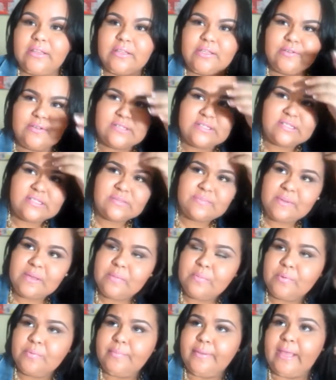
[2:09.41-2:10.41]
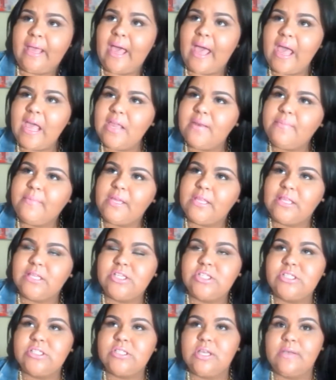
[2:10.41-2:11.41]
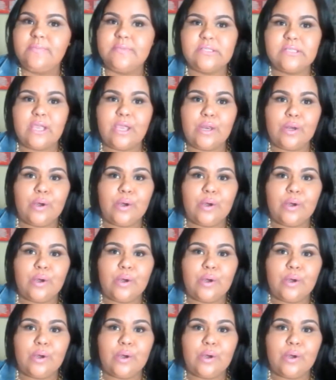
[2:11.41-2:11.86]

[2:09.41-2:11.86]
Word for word: there was these people behind me and they just kept saying,